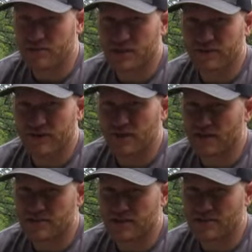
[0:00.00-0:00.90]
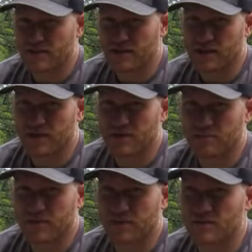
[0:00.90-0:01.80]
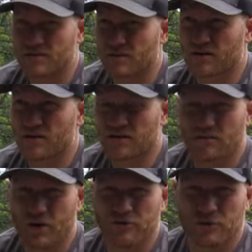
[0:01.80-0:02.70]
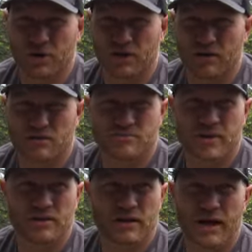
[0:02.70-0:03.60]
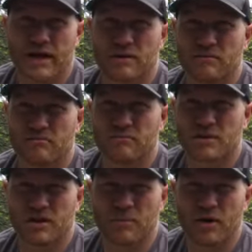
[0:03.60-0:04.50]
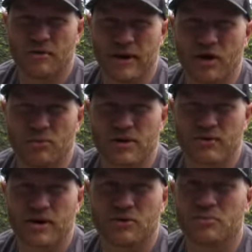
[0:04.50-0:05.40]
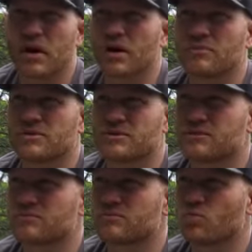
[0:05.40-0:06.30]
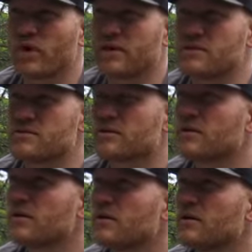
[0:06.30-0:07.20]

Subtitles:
to see if I could get 16 gauge components, like, you know, overshot cards mainly. I can cut my own out, but I'd rather buy them. It's just way easier.